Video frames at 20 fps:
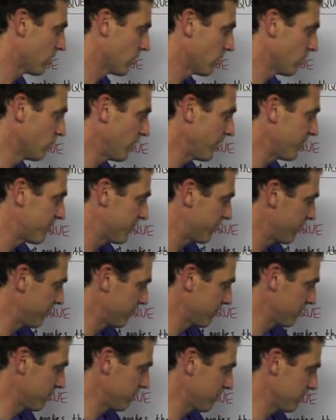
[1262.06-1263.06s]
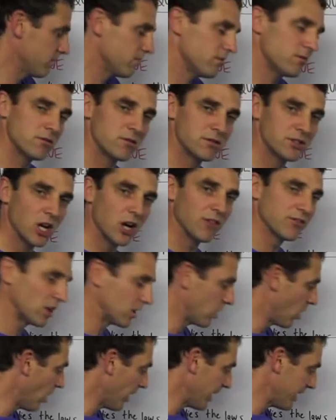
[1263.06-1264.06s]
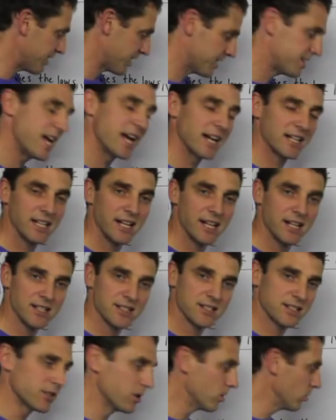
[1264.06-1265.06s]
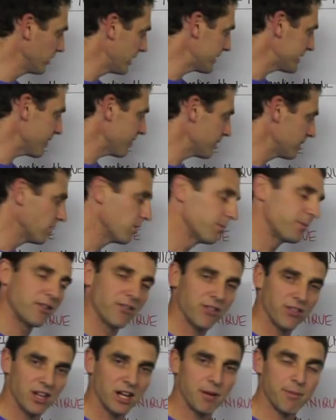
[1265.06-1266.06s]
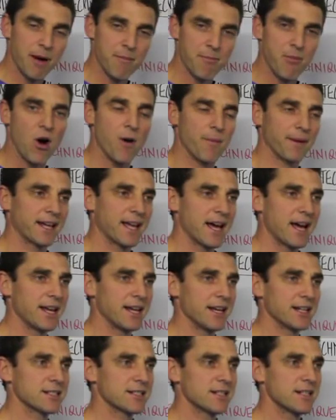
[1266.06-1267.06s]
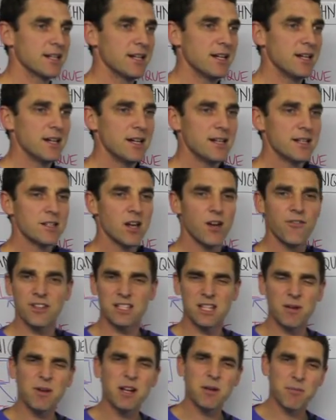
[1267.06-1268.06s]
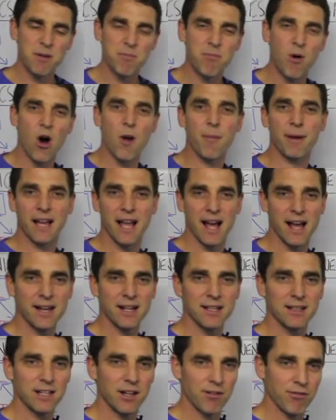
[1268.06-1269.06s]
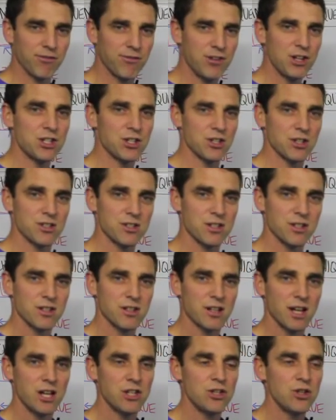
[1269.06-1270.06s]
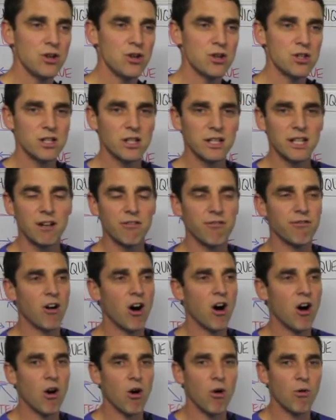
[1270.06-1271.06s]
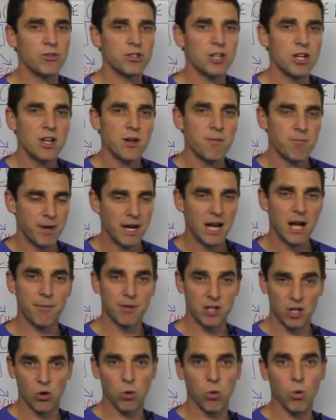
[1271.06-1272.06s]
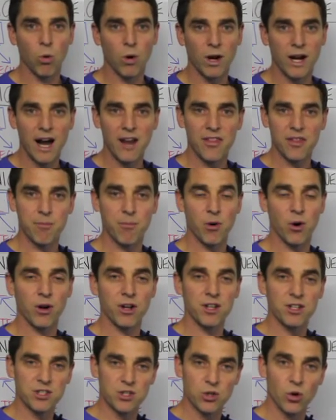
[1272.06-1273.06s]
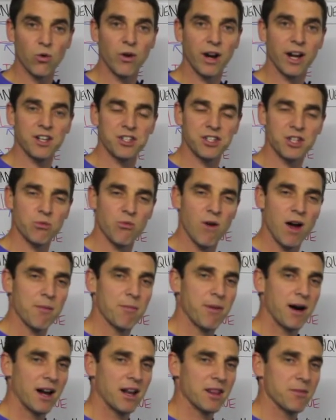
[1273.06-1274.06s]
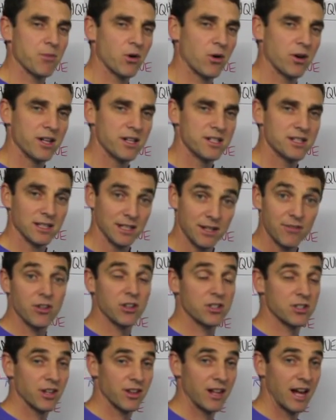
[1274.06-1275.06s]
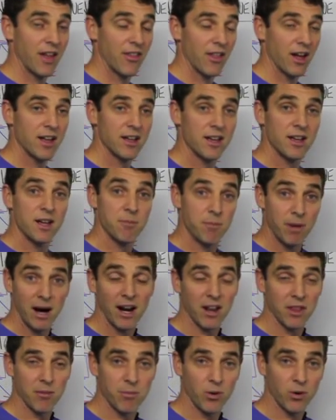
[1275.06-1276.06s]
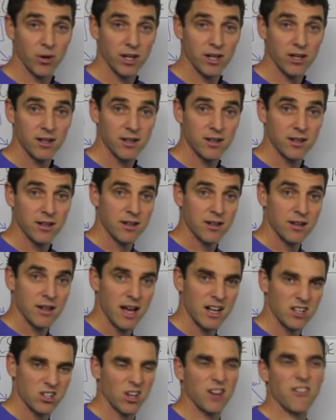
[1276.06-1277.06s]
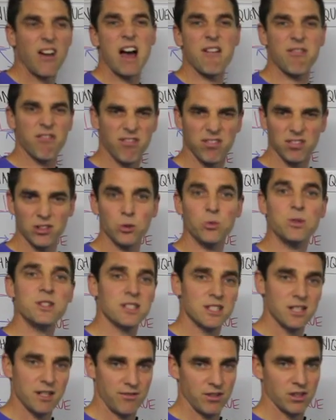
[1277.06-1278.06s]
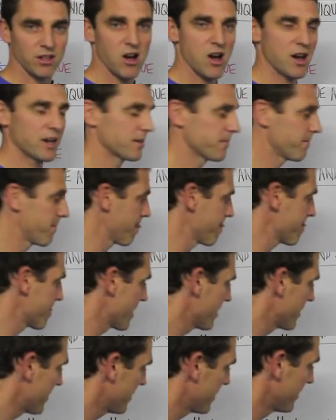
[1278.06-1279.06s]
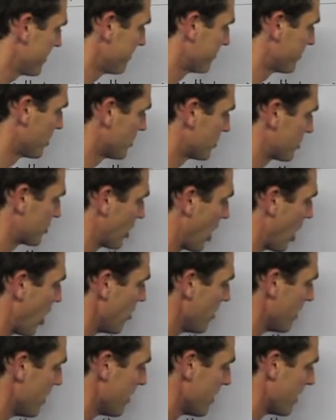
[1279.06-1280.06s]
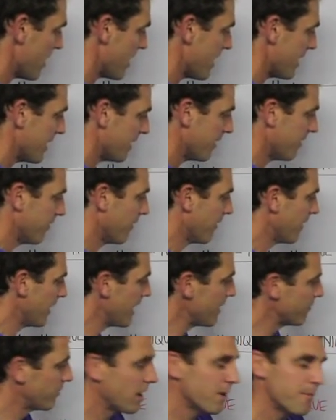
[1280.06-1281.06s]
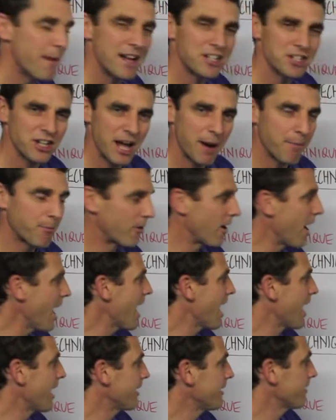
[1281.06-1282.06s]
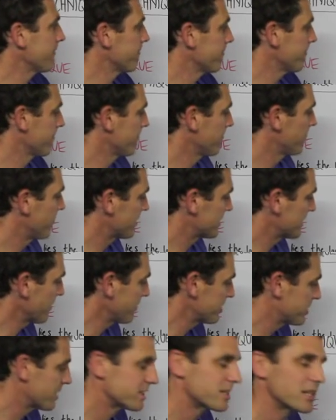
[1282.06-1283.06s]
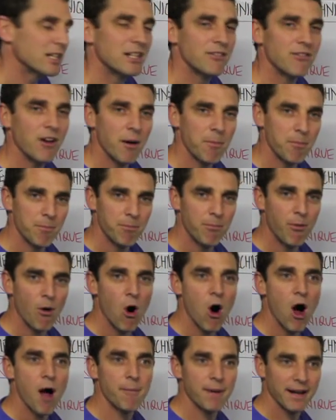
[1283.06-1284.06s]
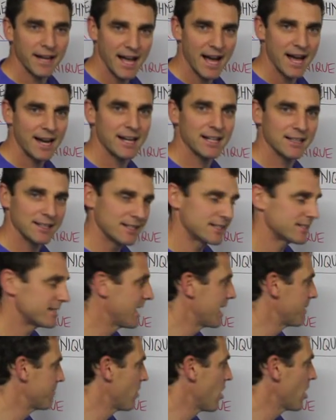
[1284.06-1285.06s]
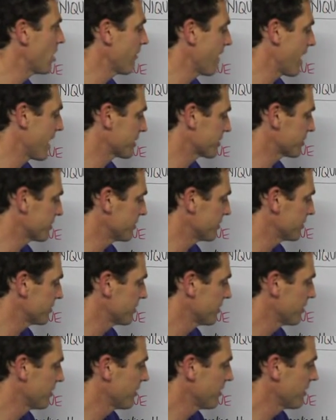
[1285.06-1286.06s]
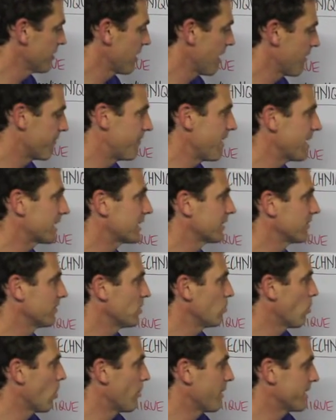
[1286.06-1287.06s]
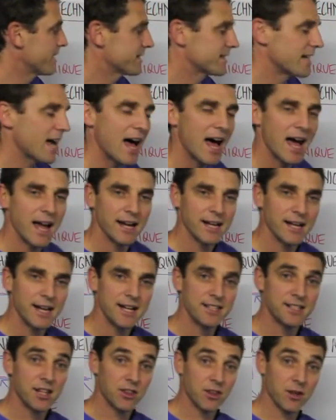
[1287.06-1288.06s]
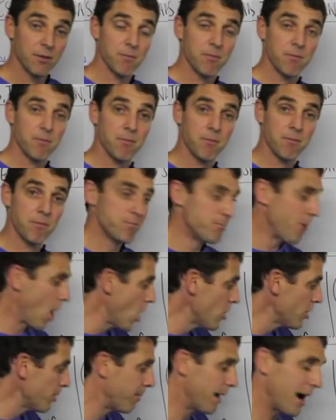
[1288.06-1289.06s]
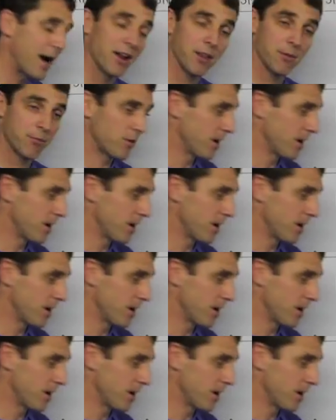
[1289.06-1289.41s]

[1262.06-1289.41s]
we've delved a lot into technique and skill. Let's have a little bit of a think about biomechanics. So for someone to be biomechanically efficient, it usually involves being able to coordinate the body, store energy in one part of the body, deliver it to the other part of the body, and kind of have fluency, if you like. So if we imagine our brain, for someone to deliver biomechanically sound motor actions, effectively what we're saying is that the motor part of the